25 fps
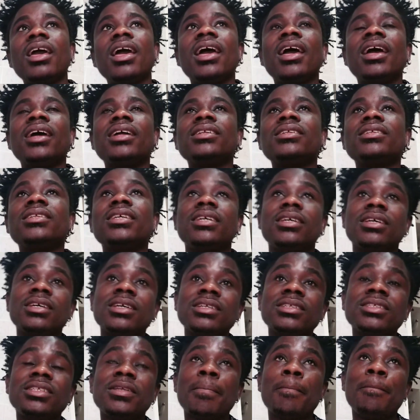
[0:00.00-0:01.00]
and
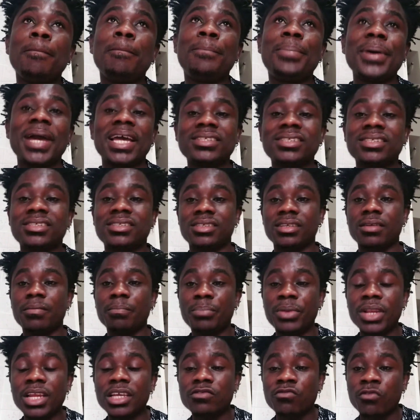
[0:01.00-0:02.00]
the
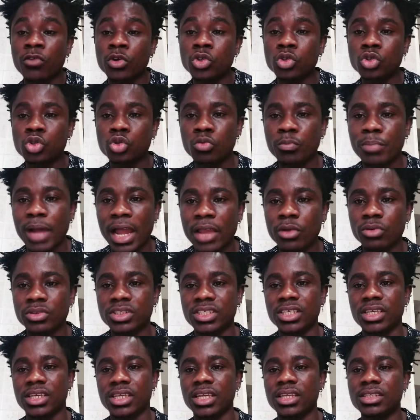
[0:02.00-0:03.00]
best place for you to buy your
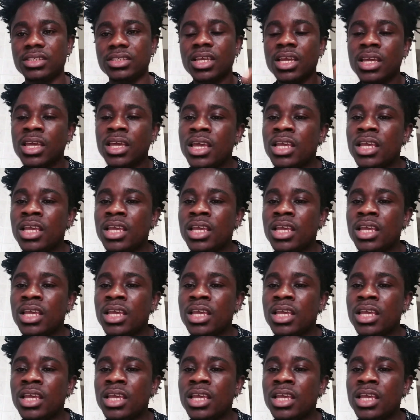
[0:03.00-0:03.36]
ticket